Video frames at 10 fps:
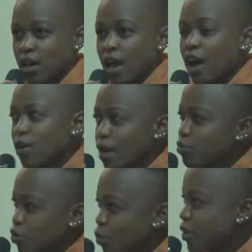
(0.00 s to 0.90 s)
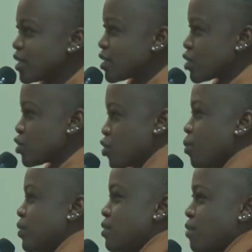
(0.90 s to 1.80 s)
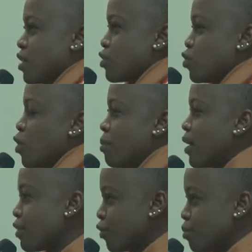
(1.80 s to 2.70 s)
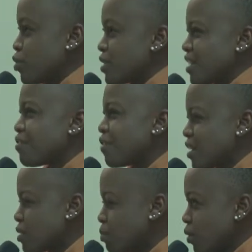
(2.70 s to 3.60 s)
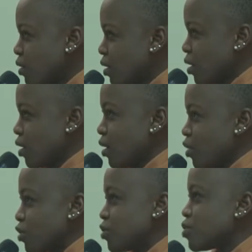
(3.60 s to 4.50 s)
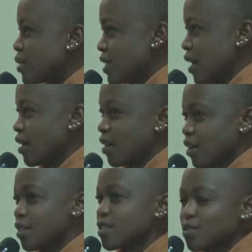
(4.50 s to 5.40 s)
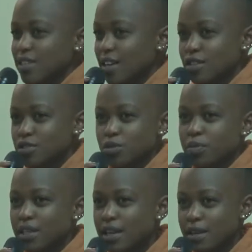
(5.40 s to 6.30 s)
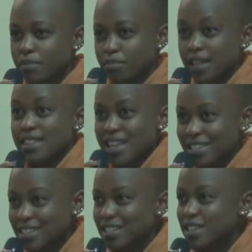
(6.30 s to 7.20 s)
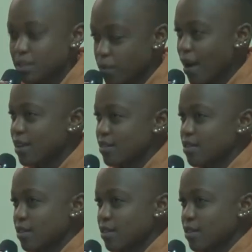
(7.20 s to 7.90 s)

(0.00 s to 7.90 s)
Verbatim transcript: How come nobody stopped Mark Zuckerberg from using Facebook or Twitter? It sounds like a stupid name, but that's his brand.